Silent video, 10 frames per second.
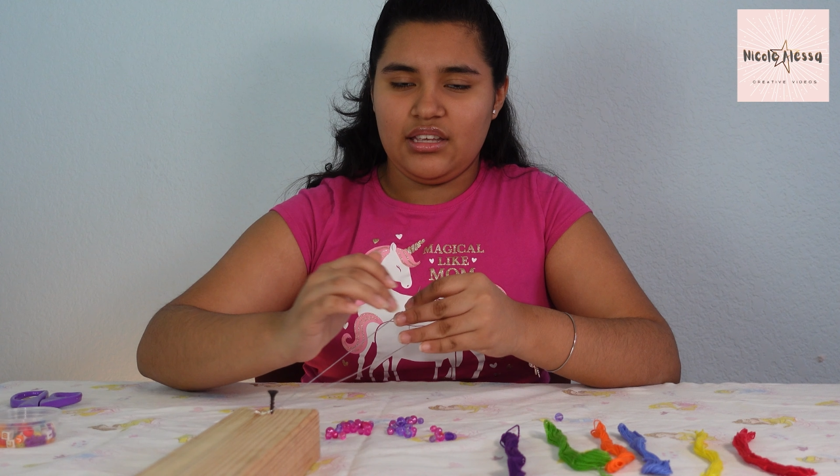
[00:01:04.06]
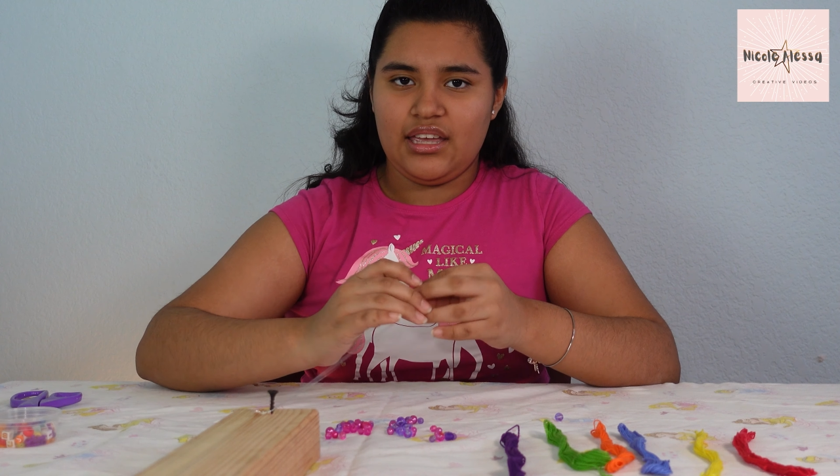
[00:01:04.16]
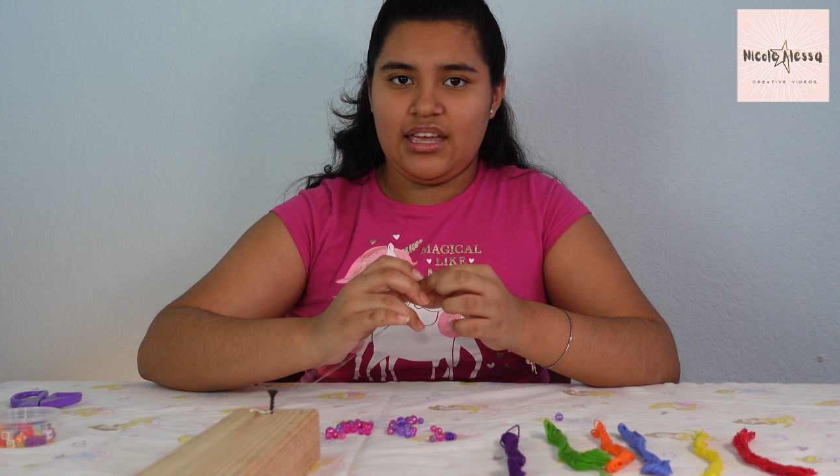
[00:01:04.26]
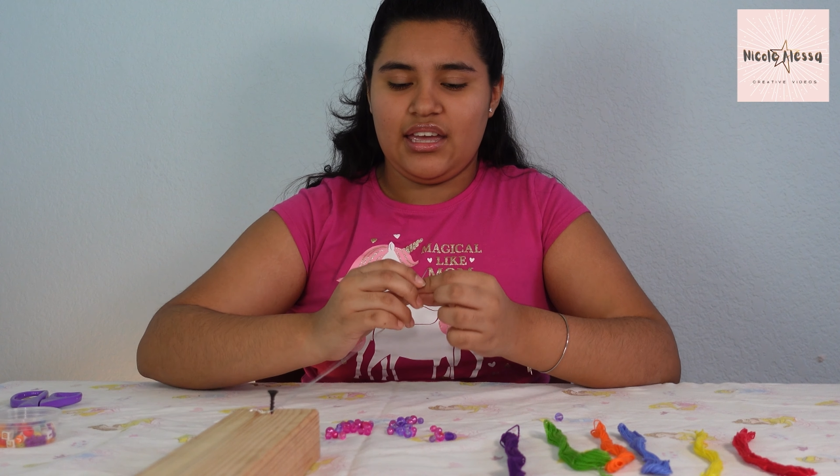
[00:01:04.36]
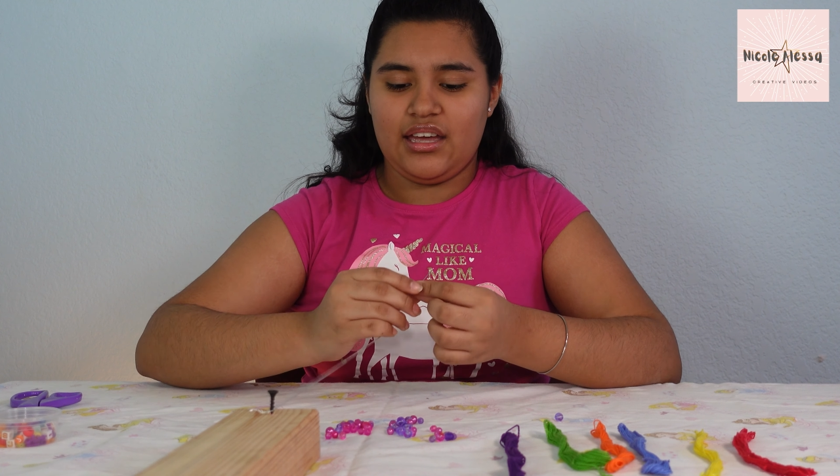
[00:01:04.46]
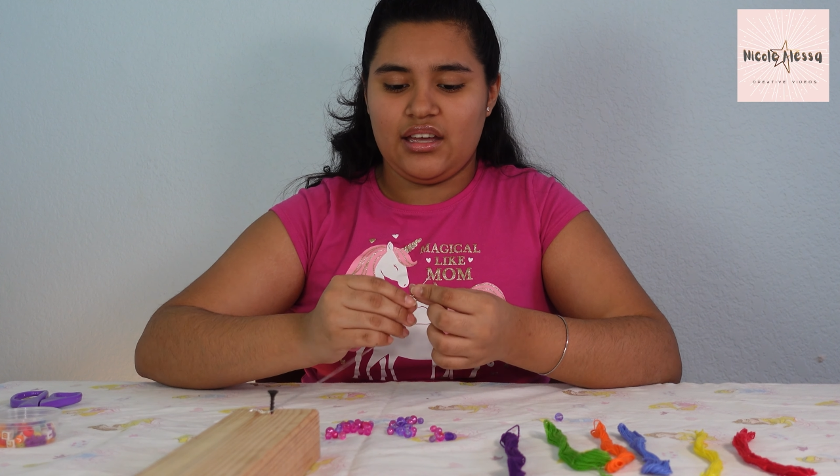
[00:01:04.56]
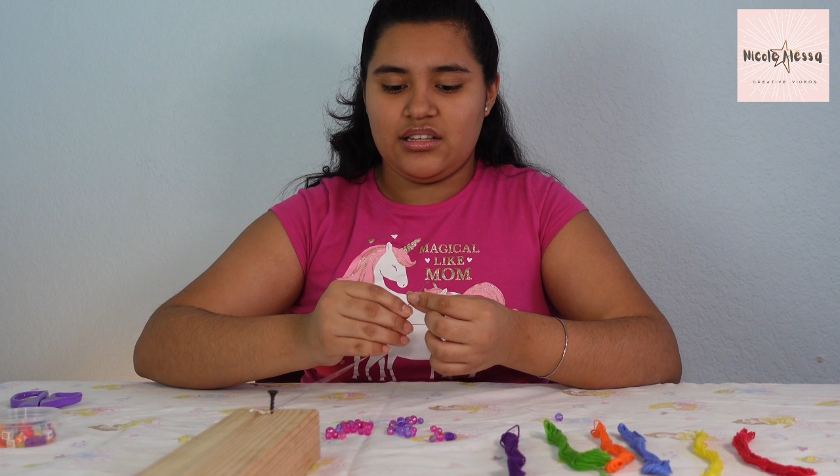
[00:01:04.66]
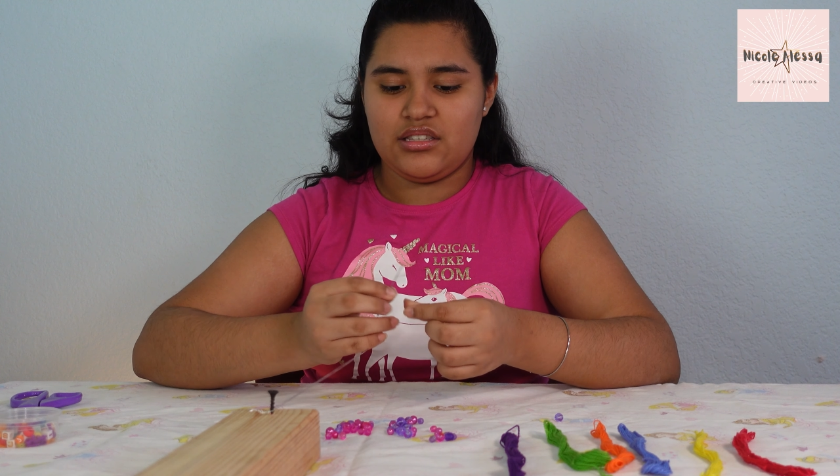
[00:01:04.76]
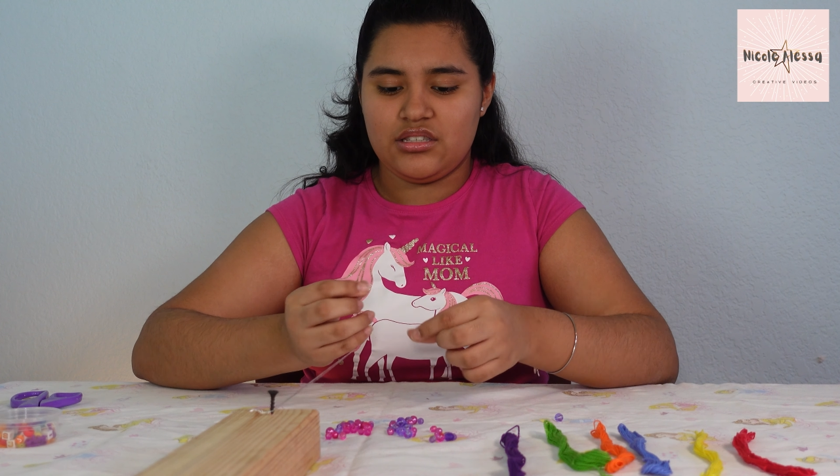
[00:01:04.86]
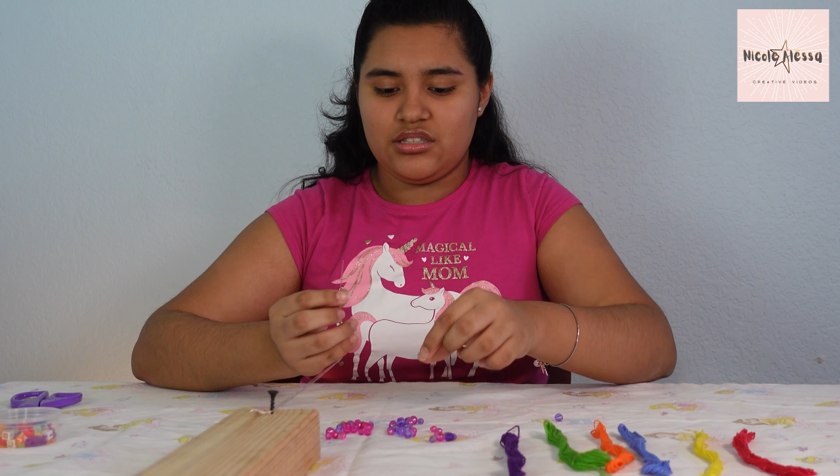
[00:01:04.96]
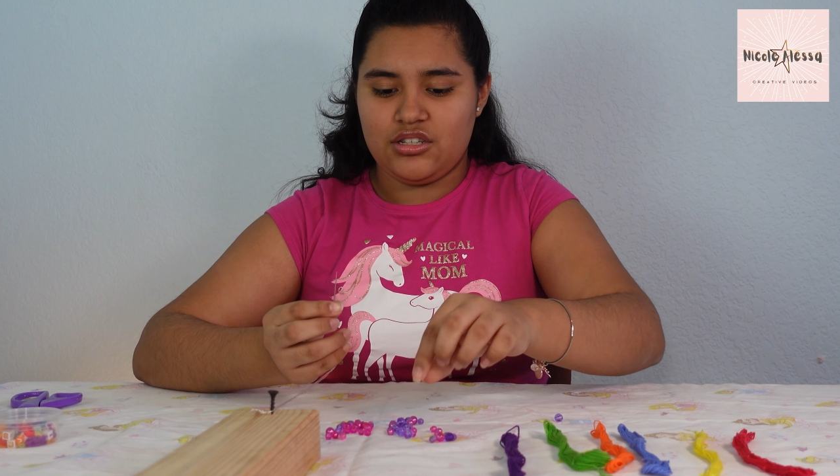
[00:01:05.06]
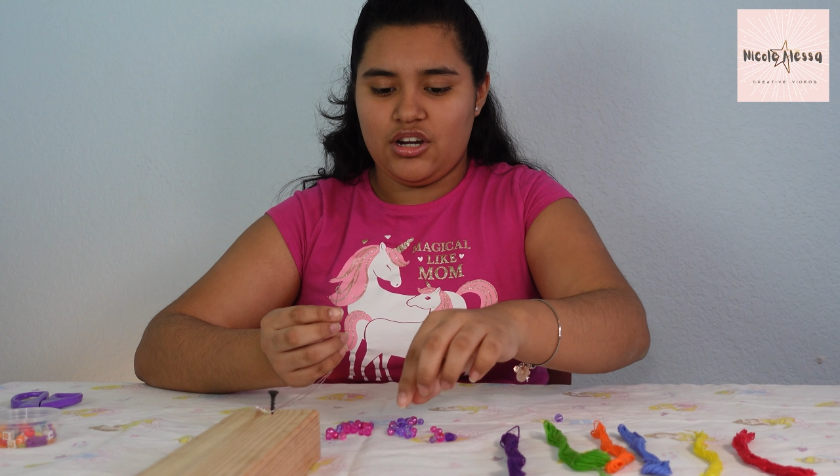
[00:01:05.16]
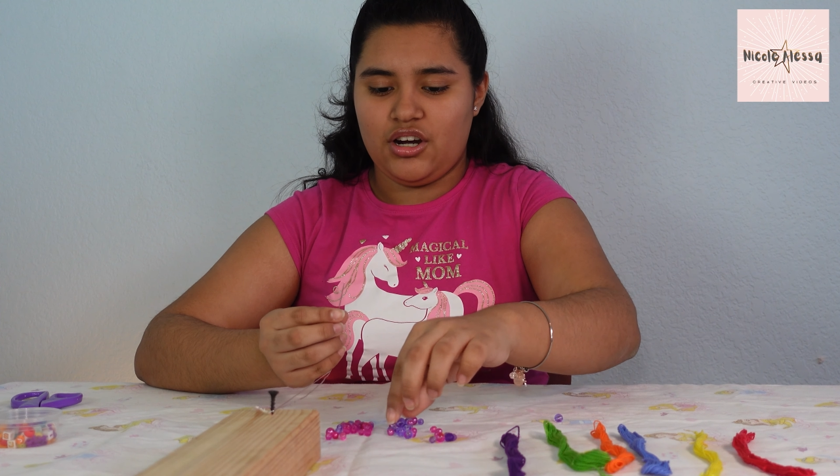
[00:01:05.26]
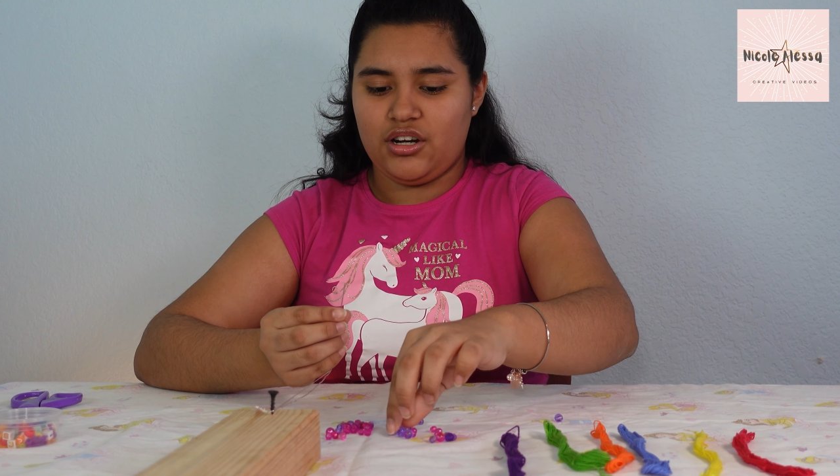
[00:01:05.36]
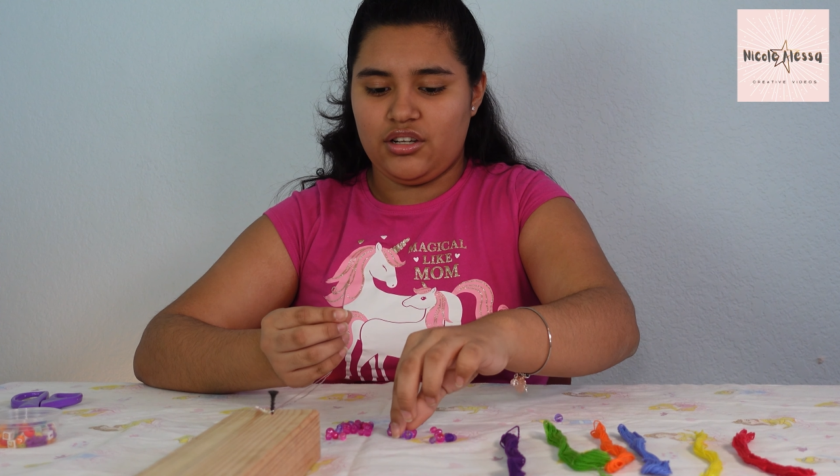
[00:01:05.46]
and
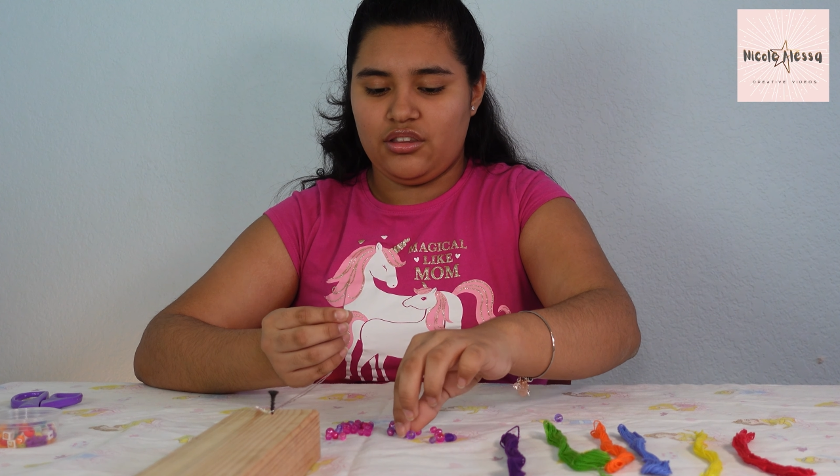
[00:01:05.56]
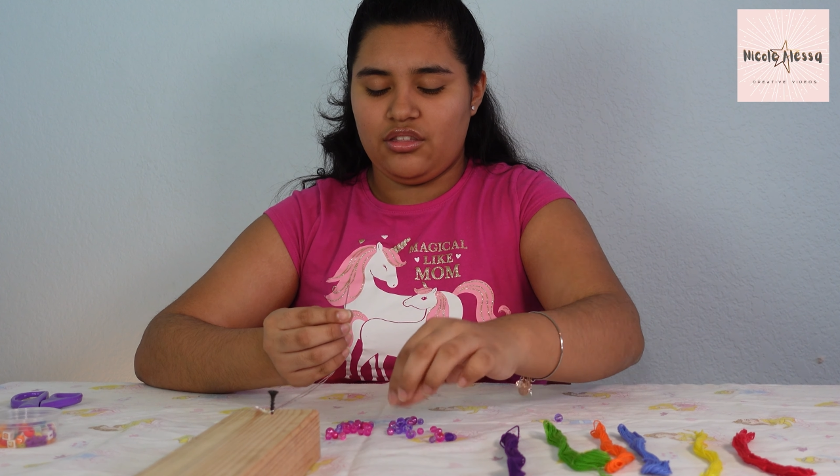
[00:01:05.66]
start